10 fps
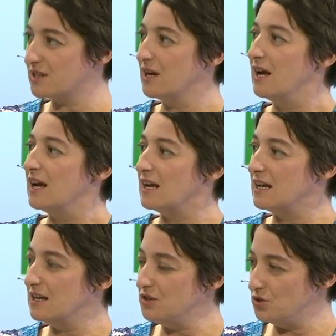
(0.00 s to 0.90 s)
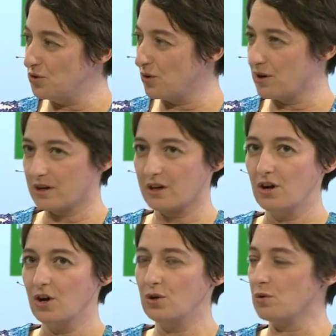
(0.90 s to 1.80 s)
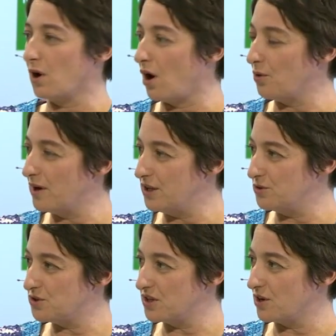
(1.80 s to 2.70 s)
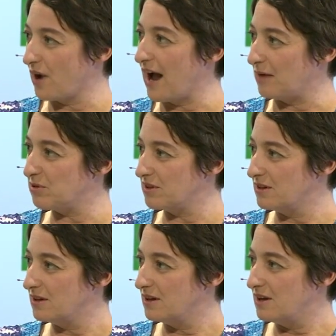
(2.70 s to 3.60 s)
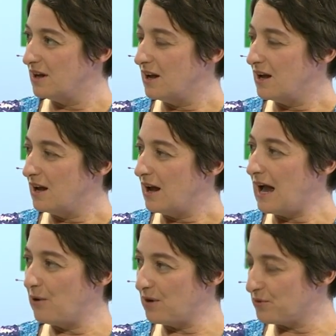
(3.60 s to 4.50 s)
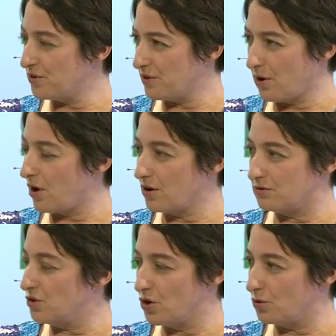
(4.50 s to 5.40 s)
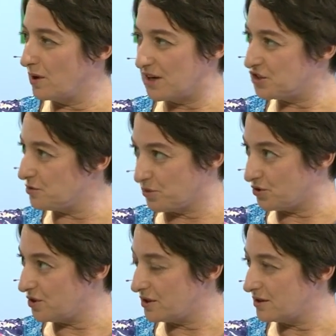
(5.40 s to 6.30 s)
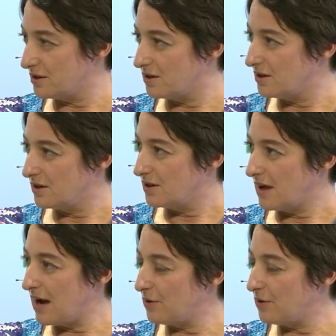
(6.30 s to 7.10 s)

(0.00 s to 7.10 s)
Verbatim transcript: in New York. In New York, who are already using your app. Yes. However, there are no customers. How are